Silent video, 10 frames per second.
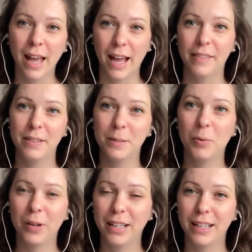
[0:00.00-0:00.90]
At this
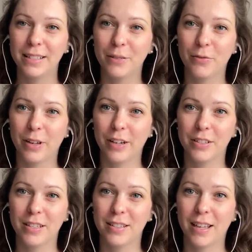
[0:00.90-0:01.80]
point, is it fair
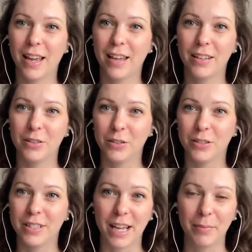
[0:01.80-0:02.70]
to say you're
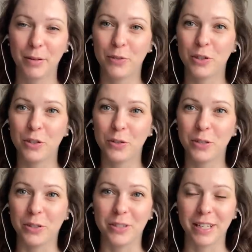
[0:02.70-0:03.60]
damned if you do,
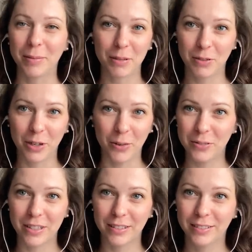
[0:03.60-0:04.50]
you're damned if you
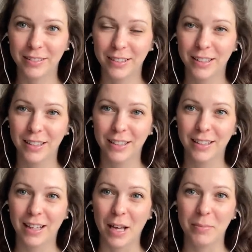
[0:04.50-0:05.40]
don't?
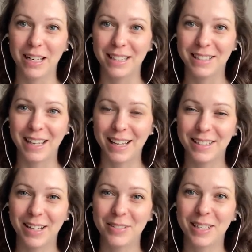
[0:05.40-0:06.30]
I mean, it it
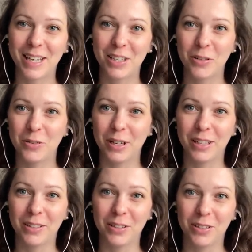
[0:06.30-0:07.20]
sounds like you
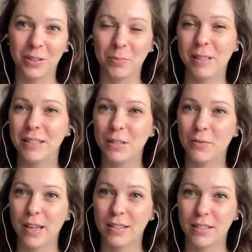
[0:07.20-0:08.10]
your business
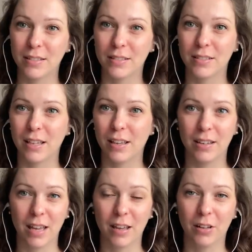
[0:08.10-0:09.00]
faces
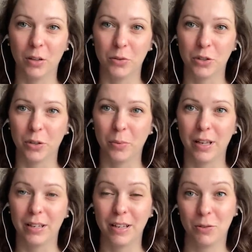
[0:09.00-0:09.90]
closure.
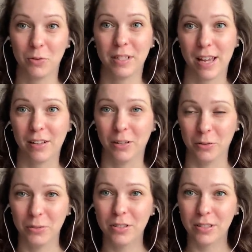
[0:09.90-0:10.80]
What if you stay
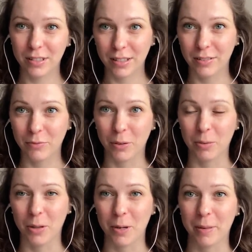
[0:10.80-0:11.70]
closed? for a
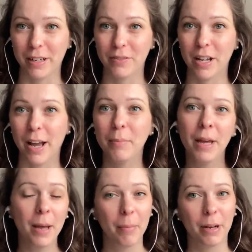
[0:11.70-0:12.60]
prolonged period of time.
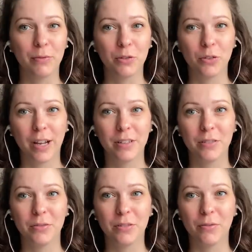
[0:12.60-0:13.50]
But if you try
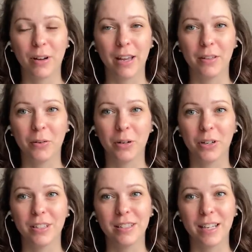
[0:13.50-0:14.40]
to defy the order
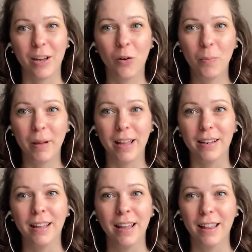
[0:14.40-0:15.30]
and stay
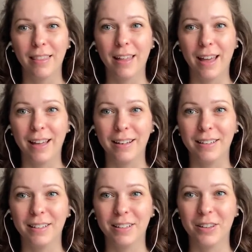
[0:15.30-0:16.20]
open,
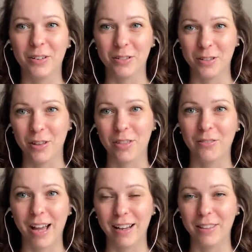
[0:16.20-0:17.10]
then there's the
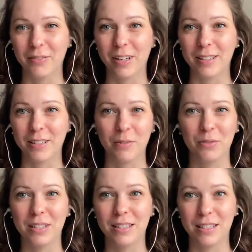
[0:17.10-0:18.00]
threat and the risk of
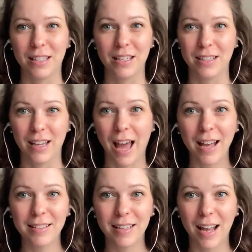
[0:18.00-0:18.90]
seizing
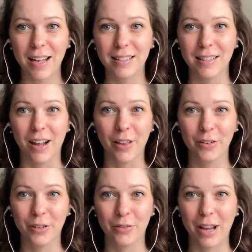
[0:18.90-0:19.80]
assets and
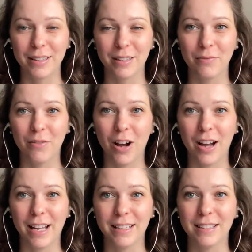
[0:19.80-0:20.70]
other threats and
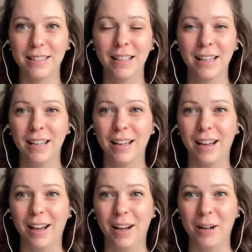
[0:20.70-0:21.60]
fines.
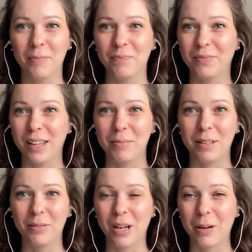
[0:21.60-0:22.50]
Um, I
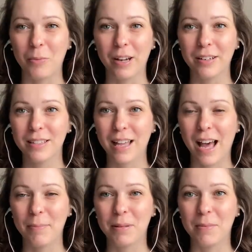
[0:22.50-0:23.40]
mean, where's the
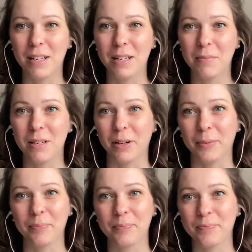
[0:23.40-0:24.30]
happy medium here?